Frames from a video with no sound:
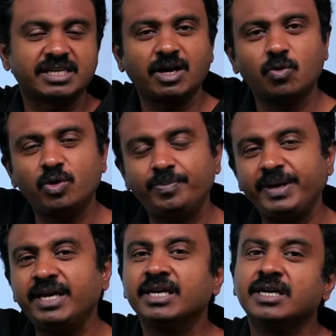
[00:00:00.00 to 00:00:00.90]

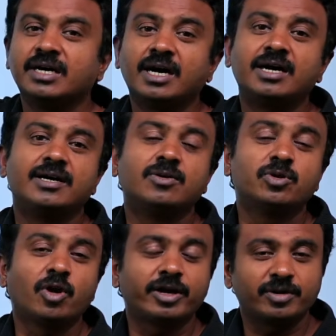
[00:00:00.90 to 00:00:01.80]
would
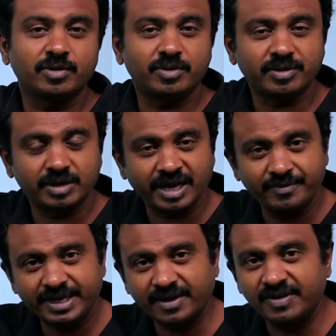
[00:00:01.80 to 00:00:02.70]
not have been
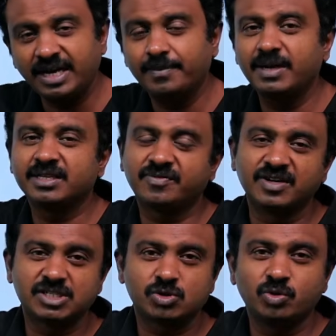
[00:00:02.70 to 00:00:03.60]
available in the
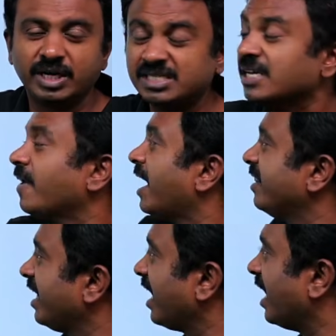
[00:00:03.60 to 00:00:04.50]
first 2 days, and they
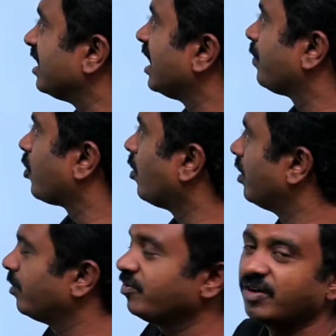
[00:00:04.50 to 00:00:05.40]
had that problem
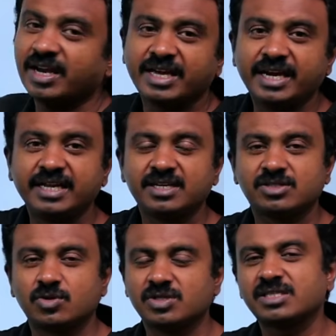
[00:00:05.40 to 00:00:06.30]
of allocating
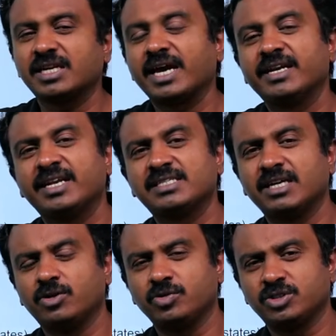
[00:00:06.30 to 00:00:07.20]
resources, and candidates had
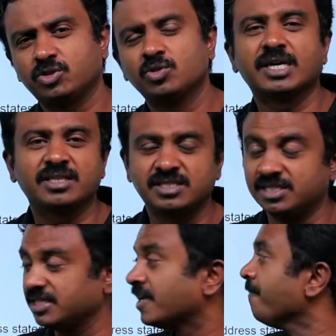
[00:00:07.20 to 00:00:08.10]
to choose other cities.